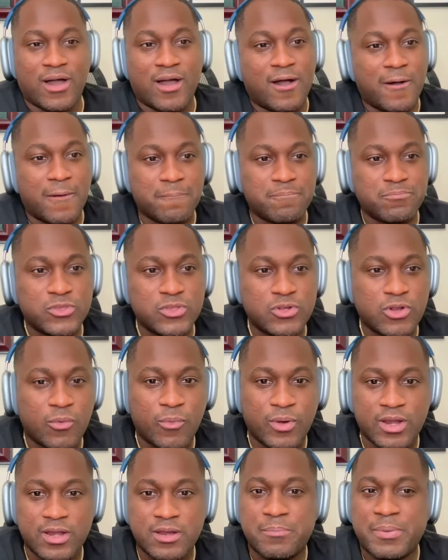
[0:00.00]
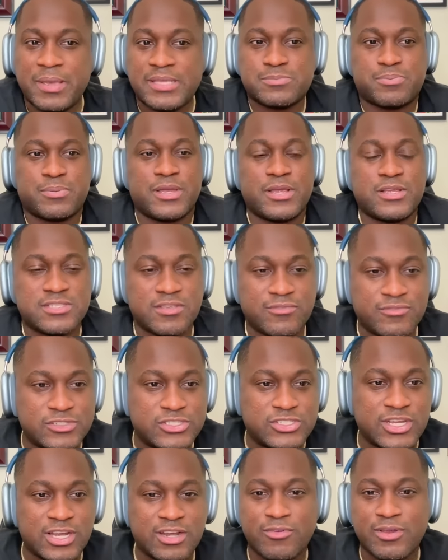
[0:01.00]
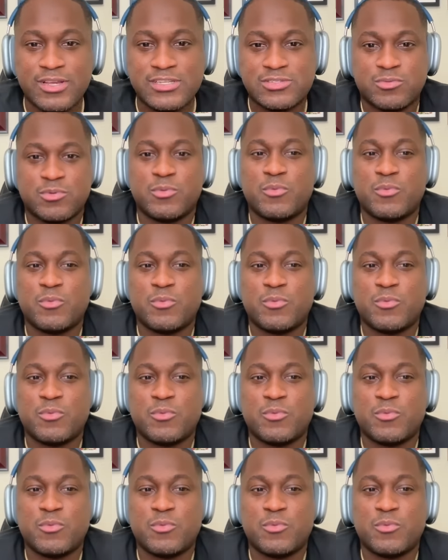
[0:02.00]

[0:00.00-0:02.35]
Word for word: um, you know, one of the best players of his generation.